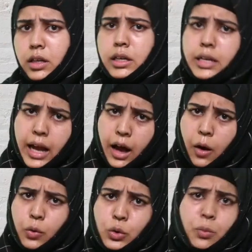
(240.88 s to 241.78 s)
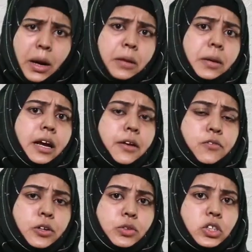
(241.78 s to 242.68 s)
Now you might be
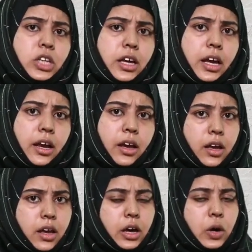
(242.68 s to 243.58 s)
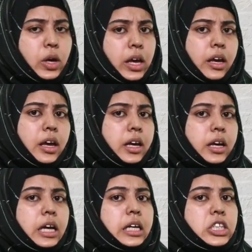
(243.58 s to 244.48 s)
confused thinking, okay,
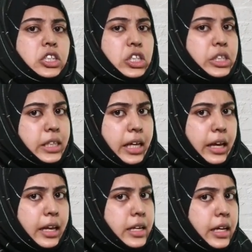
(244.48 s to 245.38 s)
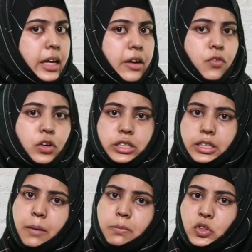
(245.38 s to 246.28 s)
she said for
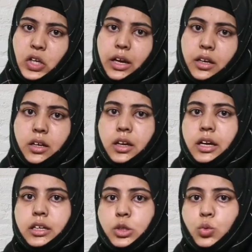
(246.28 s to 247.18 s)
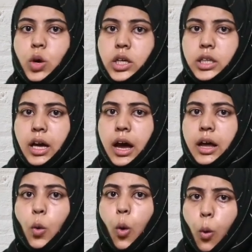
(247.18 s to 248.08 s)
subject it is what
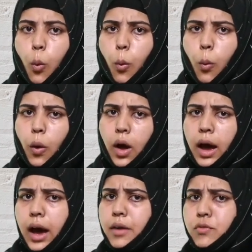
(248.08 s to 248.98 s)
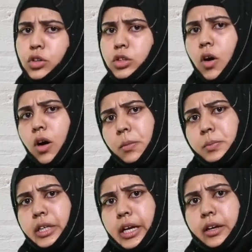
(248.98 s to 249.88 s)
and who, and for the
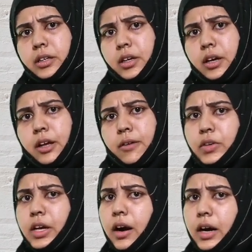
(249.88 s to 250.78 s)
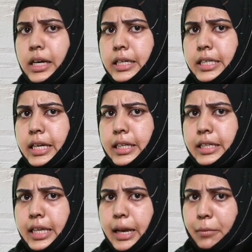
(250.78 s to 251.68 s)
object we are listening the
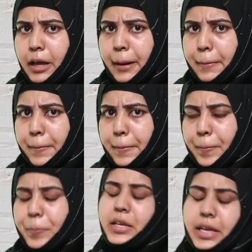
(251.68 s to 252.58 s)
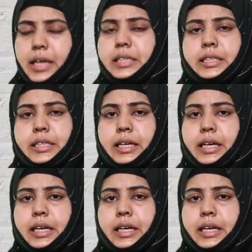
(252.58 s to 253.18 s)
same thing. Yes.